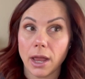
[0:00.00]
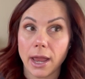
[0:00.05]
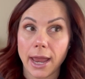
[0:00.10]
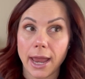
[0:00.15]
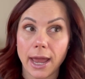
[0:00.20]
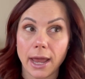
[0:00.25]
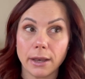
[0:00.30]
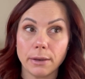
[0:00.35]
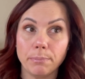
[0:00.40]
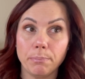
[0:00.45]

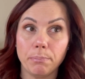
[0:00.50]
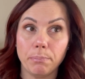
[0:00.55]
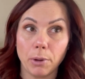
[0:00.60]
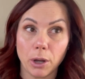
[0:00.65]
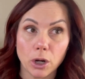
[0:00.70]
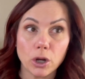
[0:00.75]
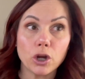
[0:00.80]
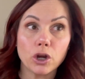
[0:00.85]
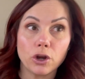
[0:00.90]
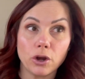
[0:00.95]
and
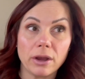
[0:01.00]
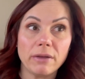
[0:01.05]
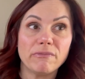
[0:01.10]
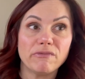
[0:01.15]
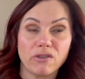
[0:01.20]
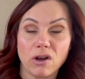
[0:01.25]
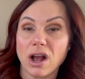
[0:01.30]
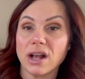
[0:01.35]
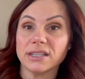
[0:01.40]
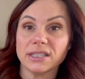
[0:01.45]
buttercream
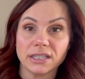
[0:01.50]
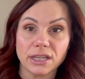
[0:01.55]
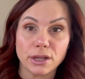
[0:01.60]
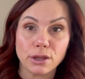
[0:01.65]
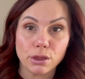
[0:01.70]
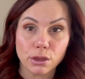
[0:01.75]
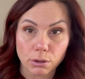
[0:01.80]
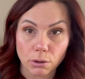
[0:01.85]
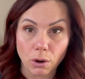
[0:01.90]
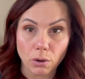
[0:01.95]
frosting
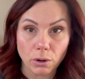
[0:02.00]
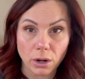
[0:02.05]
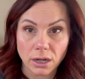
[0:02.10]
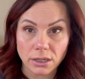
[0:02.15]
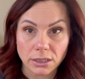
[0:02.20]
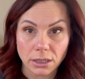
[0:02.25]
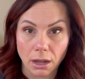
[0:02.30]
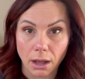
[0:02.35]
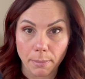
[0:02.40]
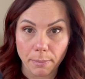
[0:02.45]
thrown on
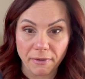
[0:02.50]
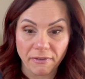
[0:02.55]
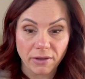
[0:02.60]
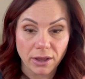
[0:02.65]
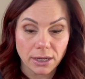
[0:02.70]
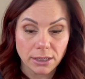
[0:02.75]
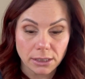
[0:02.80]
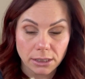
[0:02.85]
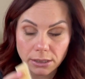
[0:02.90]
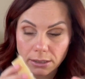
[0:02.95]
top of
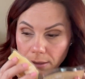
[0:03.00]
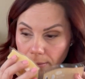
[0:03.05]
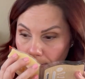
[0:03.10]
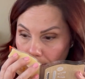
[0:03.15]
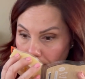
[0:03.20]
it.